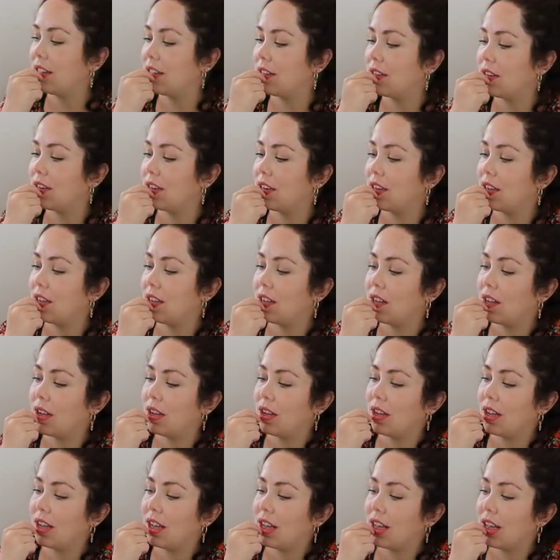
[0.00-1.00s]

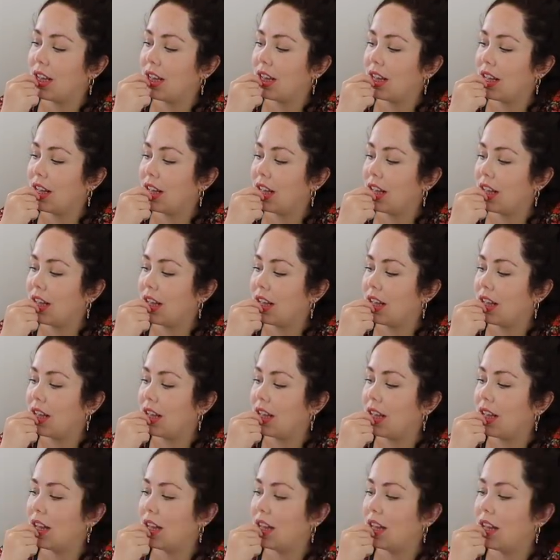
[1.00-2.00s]

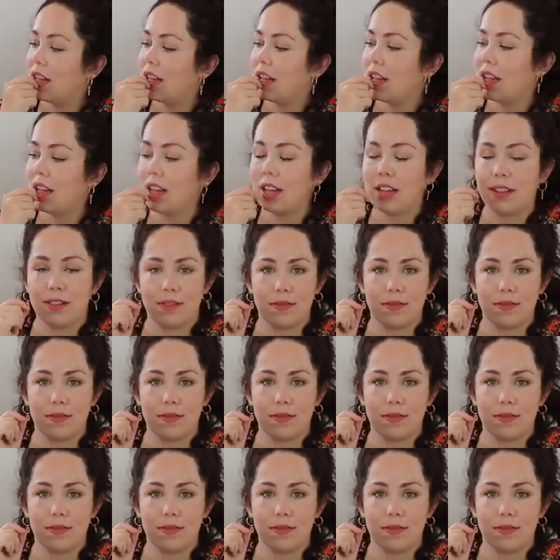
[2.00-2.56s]
This person isn't speaking.